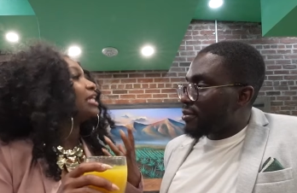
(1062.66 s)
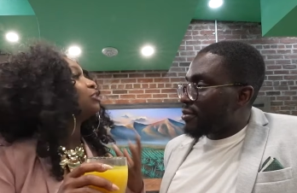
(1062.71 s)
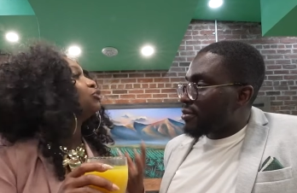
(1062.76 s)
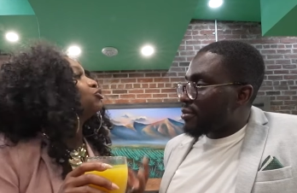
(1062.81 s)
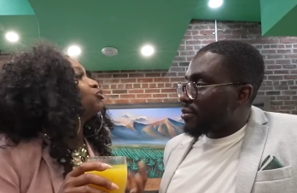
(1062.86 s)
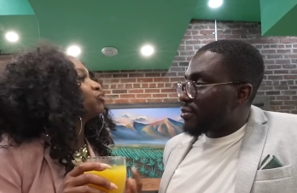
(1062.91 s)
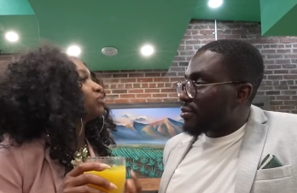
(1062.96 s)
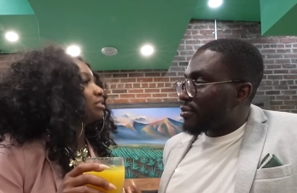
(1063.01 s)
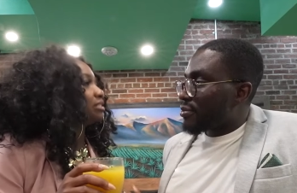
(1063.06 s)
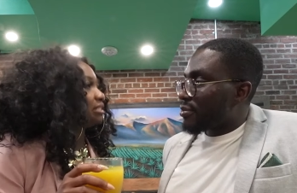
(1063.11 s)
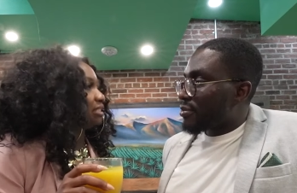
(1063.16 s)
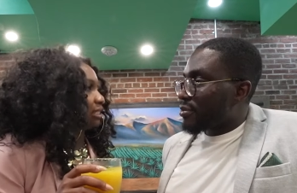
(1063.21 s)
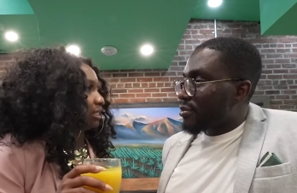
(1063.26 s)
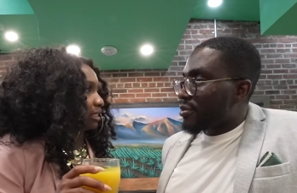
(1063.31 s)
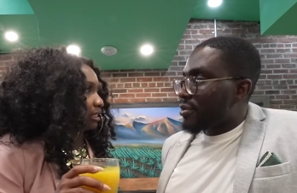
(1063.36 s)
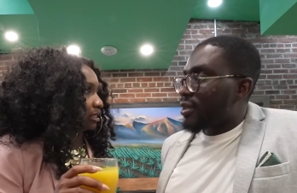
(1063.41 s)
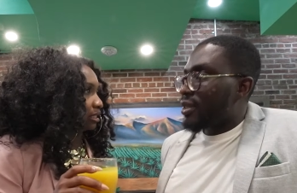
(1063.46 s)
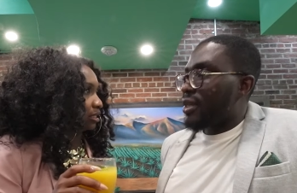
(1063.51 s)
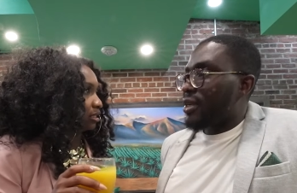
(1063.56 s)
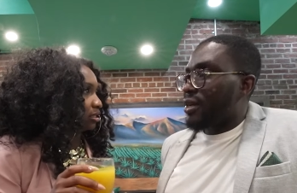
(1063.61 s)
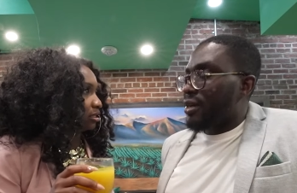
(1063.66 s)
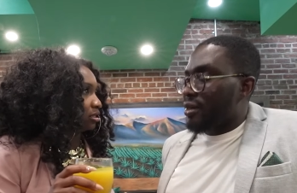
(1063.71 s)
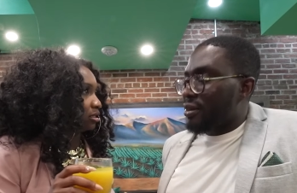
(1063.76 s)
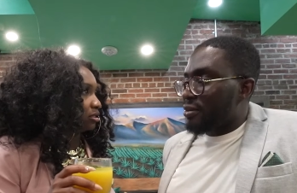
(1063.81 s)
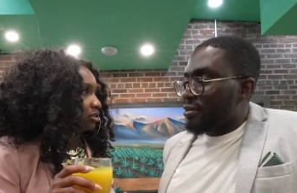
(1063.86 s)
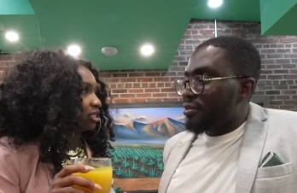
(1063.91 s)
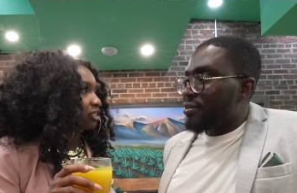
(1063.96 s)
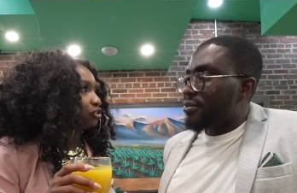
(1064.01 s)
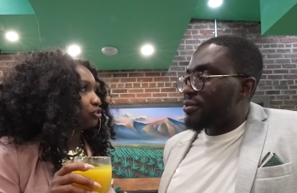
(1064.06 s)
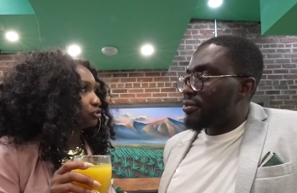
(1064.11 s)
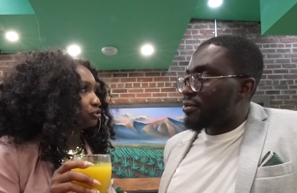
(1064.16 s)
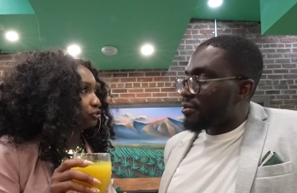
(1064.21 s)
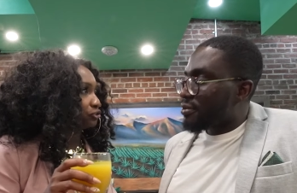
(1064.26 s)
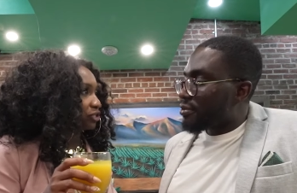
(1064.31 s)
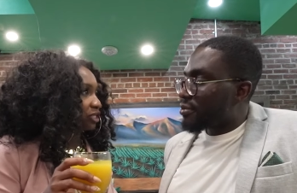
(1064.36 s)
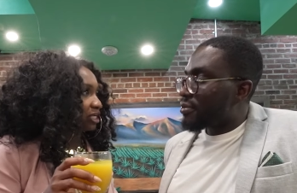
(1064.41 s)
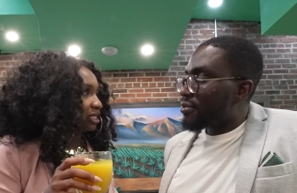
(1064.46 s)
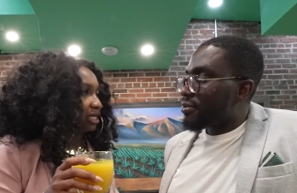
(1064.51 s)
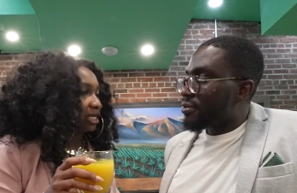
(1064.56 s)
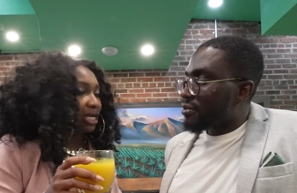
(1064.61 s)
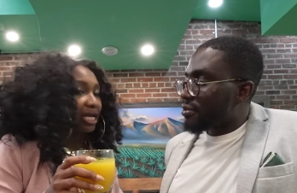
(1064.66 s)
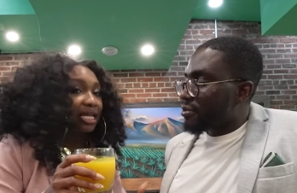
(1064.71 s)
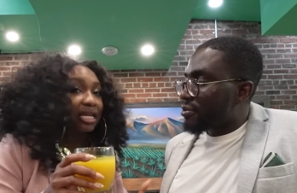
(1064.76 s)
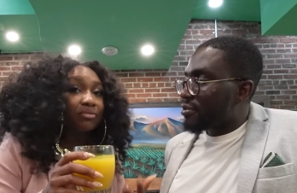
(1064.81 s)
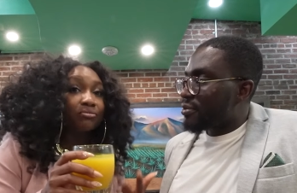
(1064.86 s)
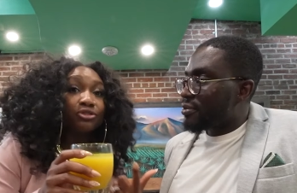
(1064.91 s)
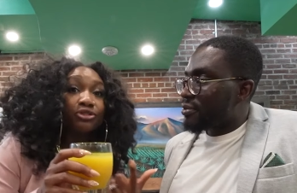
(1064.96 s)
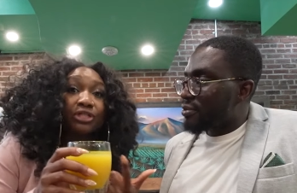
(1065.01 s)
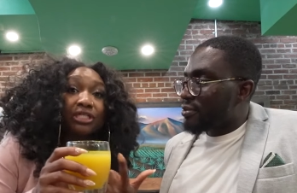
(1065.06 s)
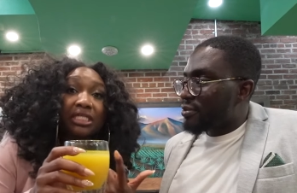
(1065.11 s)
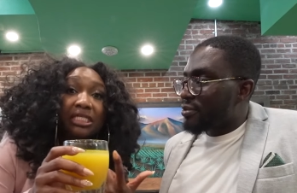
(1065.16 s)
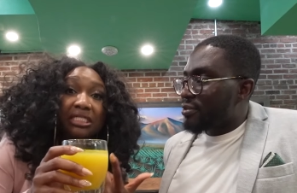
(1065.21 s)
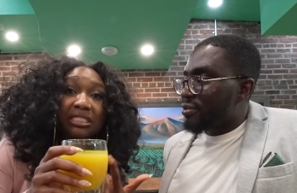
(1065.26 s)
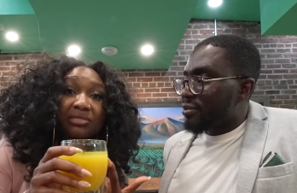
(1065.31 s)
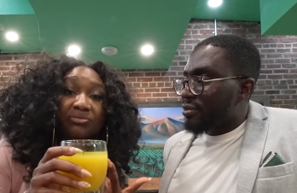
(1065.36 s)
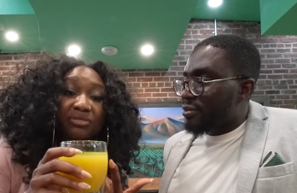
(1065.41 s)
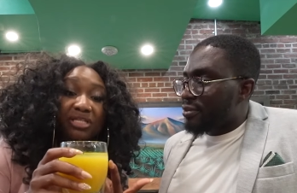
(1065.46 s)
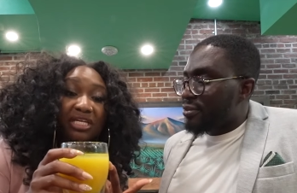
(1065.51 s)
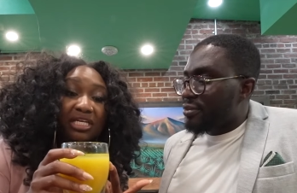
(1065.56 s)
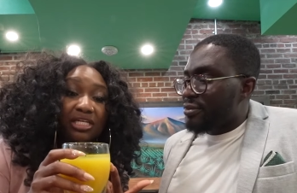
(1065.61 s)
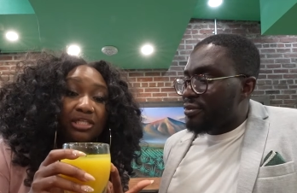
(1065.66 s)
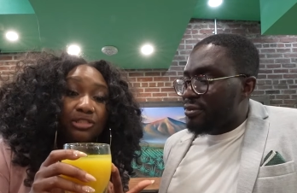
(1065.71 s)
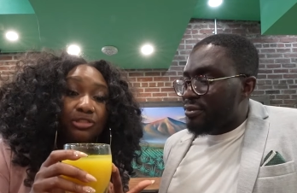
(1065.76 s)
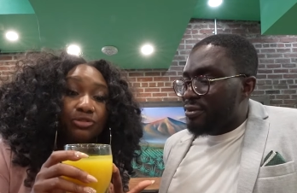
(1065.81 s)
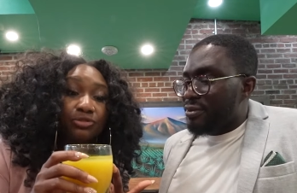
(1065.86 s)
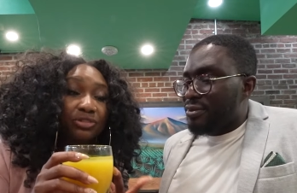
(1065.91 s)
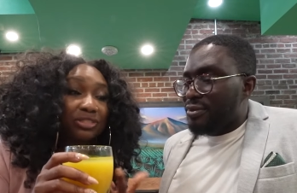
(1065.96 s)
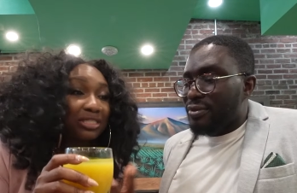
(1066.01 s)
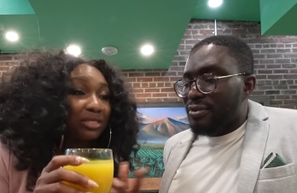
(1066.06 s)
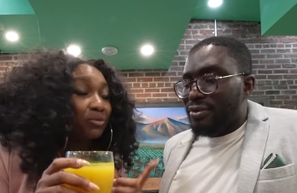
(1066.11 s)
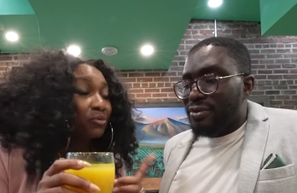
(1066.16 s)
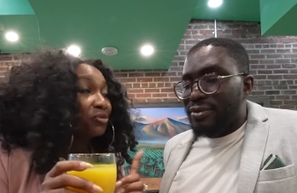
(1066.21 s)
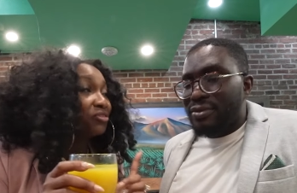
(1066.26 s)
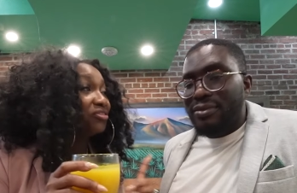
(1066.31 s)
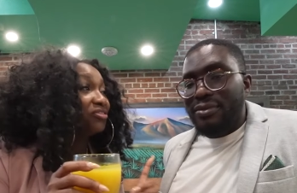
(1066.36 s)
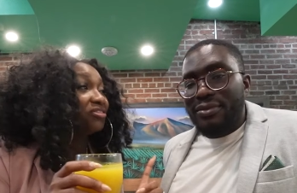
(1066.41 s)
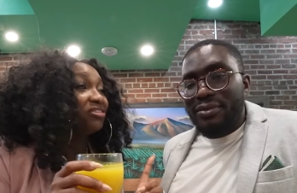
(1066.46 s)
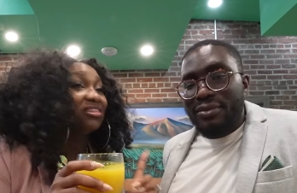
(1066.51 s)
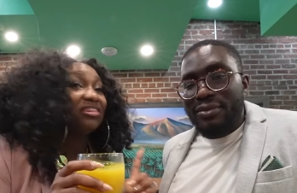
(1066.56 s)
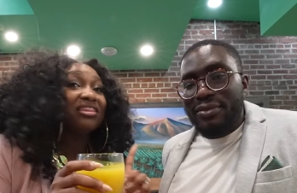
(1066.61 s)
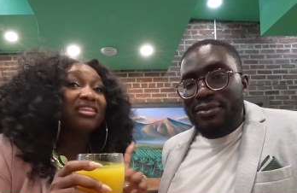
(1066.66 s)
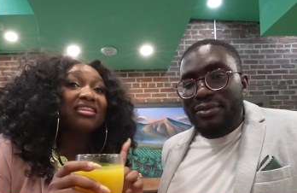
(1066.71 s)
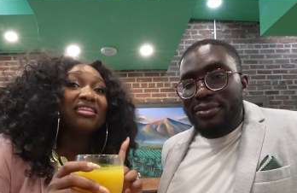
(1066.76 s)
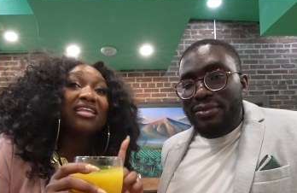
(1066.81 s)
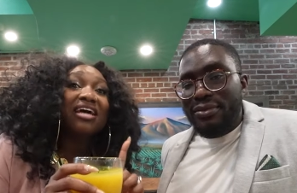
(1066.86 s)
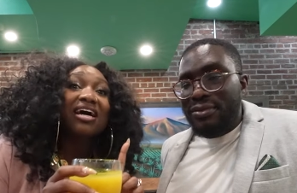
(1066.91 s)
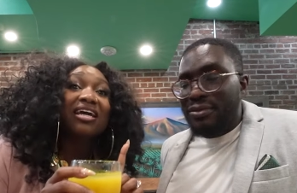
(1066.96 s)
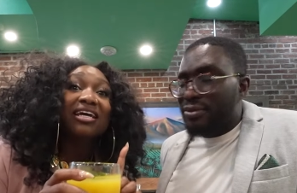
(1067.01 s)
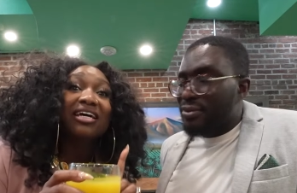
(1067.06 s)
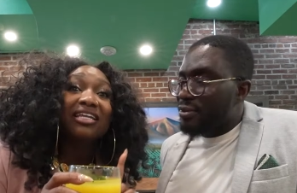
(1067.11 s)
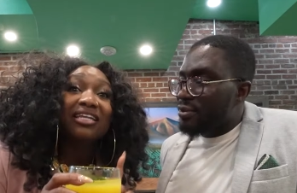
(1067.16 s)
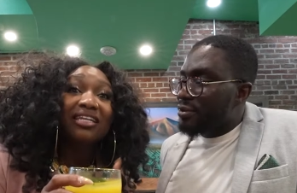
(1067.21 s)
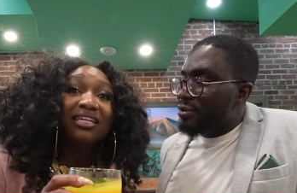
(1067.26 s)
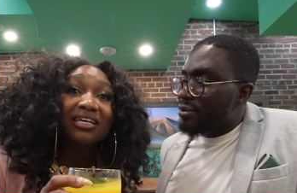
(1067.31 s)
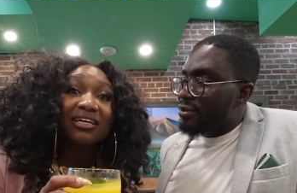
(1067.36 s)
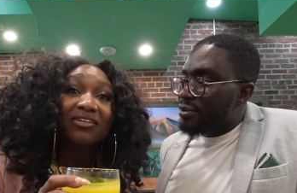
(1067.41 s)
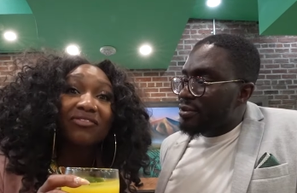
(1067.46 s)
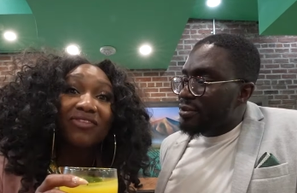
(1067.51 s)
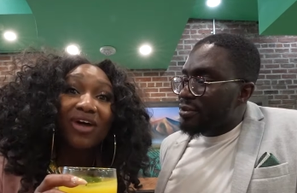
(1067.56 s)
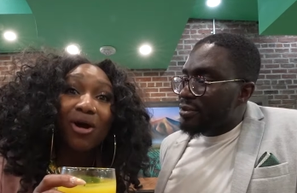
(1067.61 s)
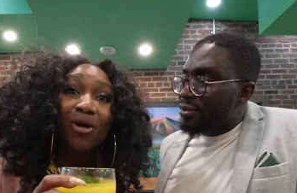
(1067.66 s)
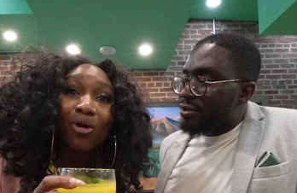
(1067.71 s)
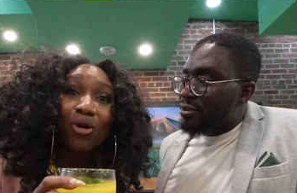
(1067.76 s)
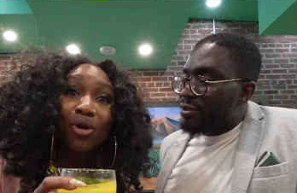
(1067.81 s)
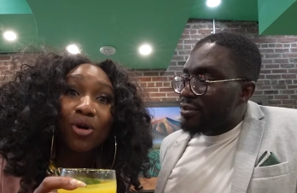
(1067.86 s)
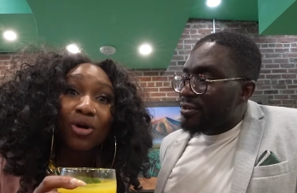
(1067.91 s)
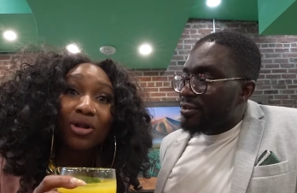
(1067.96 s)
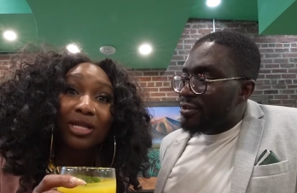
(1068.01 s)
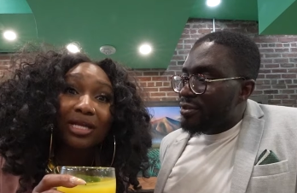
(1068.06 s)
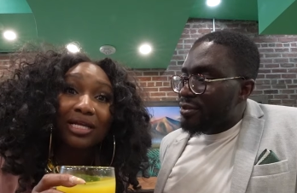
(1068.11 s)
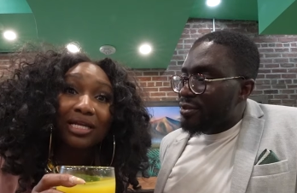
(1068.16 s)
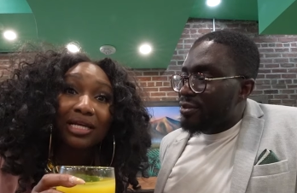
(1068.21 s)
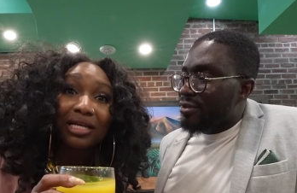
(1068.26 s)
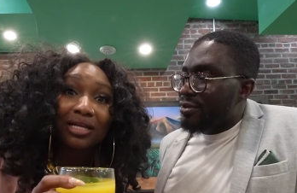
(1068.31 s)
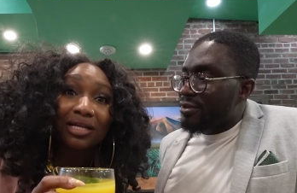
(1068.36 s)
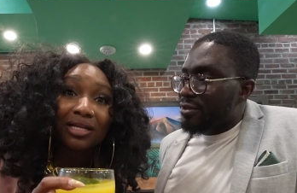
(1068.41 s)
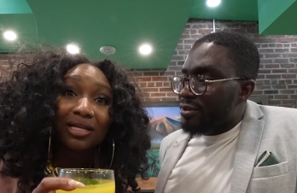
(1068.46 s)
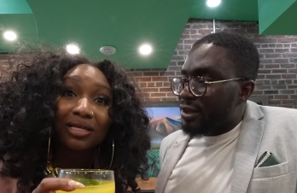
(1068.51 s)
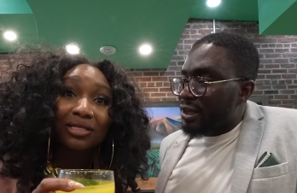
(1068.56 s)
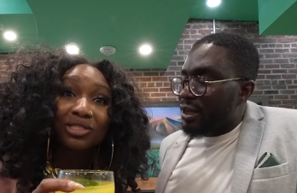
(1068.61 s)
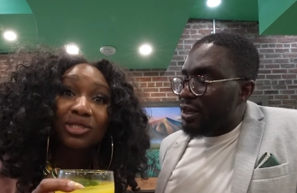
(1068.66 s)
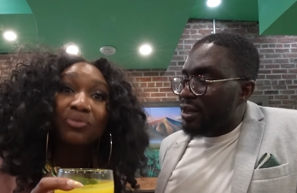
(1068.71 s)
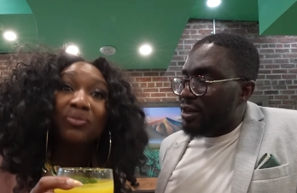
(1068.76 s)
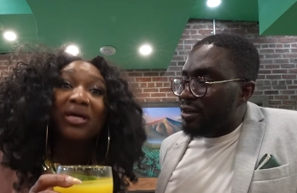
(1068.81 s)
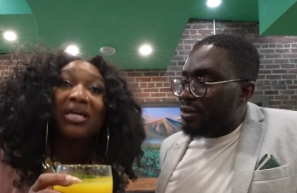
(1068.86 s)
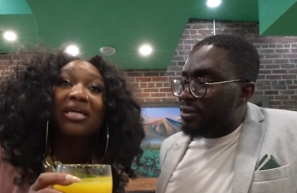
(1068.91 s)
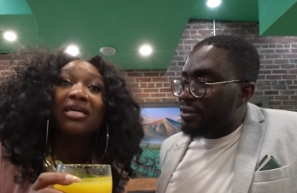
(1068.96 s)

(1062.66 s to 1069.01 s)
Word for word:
Speaker 1: interesting yeah. that you're drinking. And I'm drinking something interesting with not a lick of alcohol in it. So yeah. my